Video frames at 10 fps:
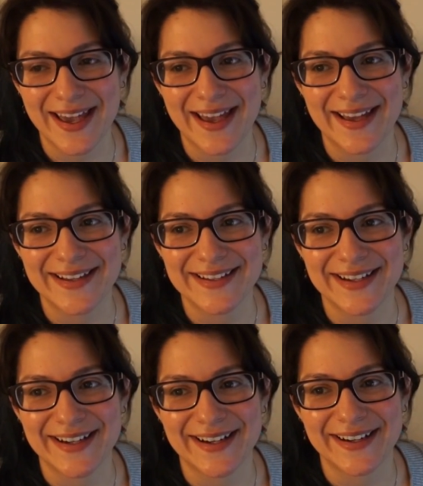and
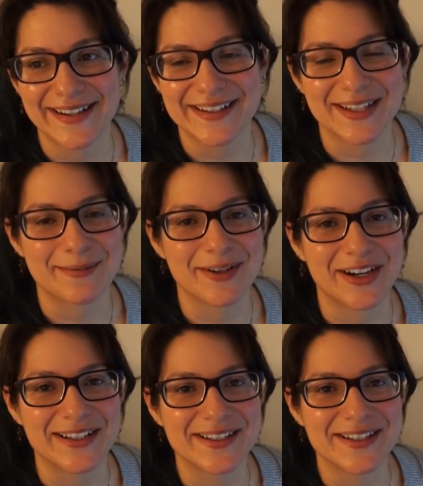uh, it's gonna be great.